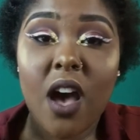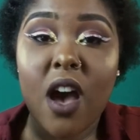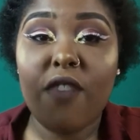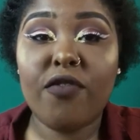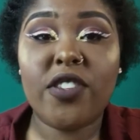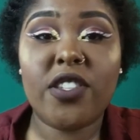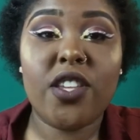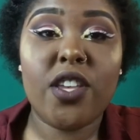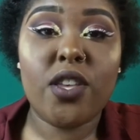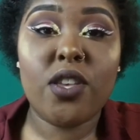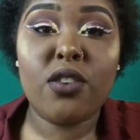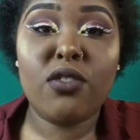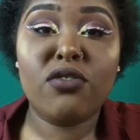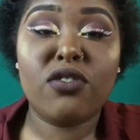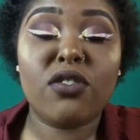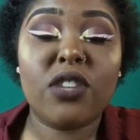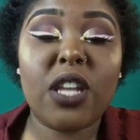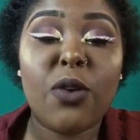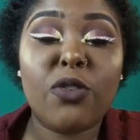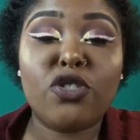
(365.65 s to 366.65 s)
off to you
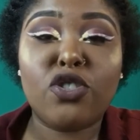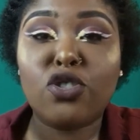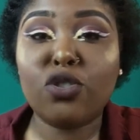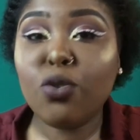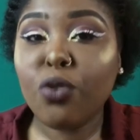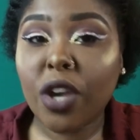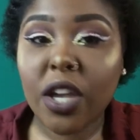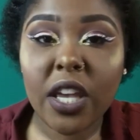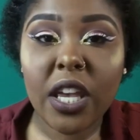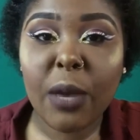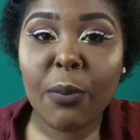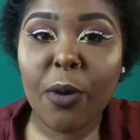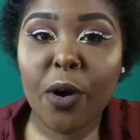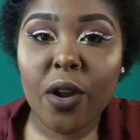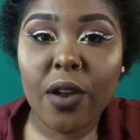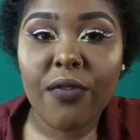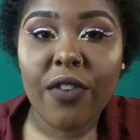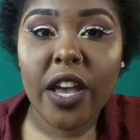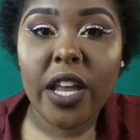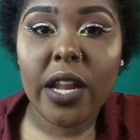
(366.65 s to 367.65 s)
so that you can get
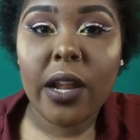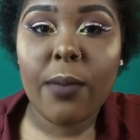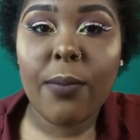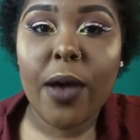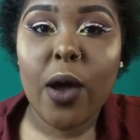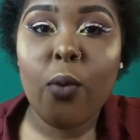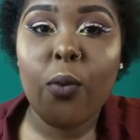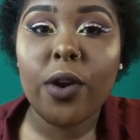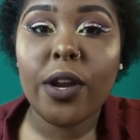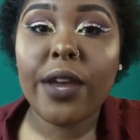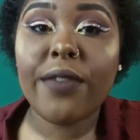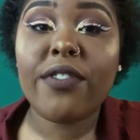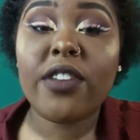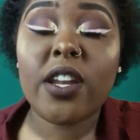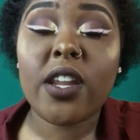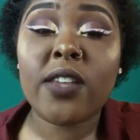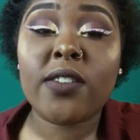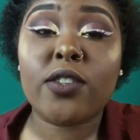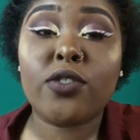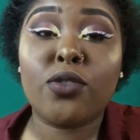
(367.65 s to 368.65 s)
motivated about whatever
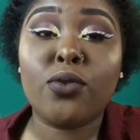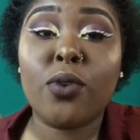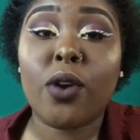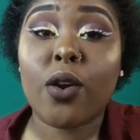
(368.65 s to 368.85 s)
it is that you